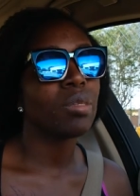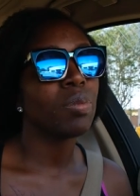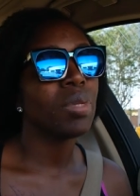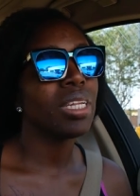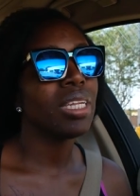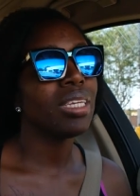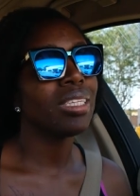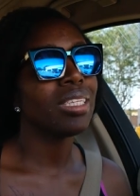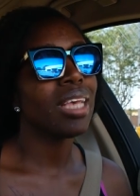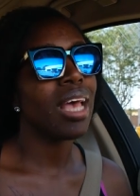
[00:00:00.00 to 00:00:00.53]

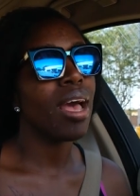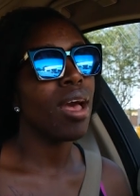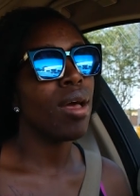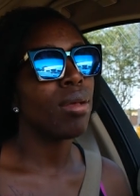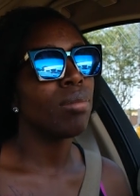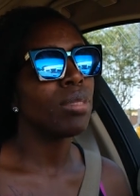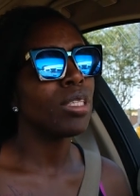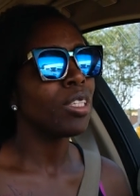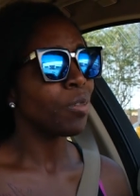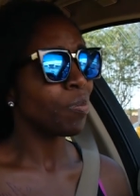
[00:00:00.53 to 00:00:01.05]
many a
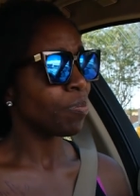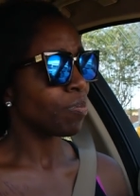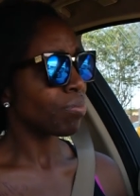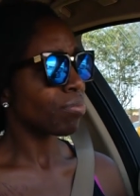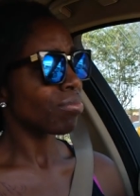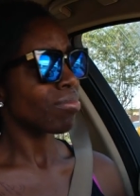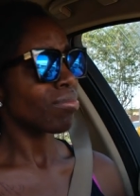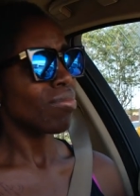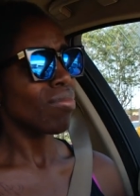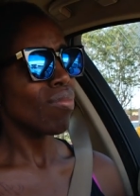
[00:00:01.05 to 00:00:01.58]
times
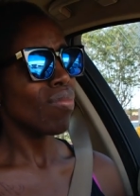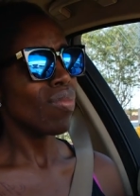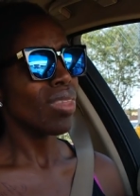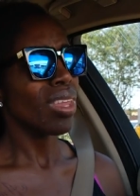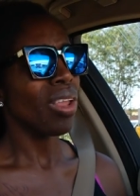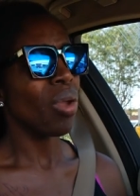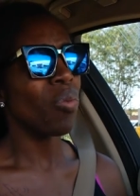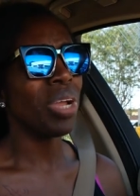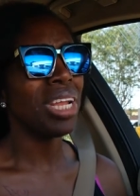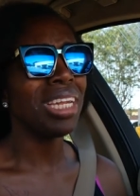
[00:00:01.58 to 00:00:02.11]

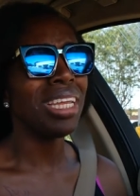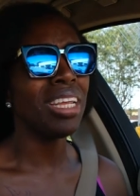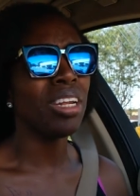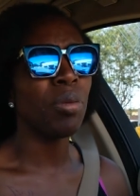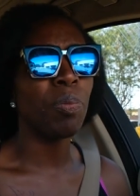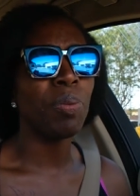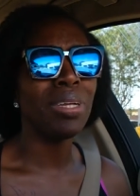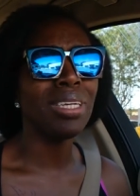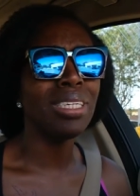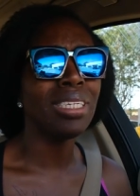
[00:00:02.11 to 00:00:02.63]
we need
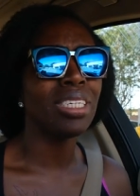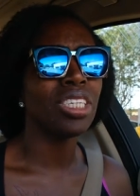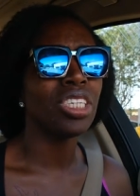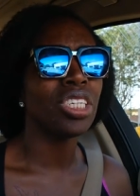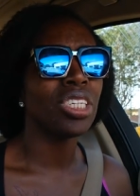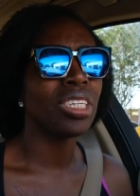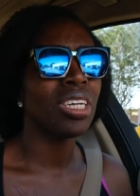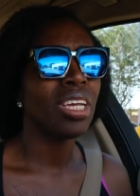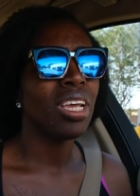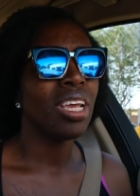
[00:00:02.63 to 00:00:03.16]
a
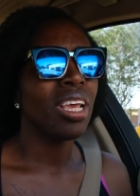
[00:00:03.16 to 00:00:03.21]
push,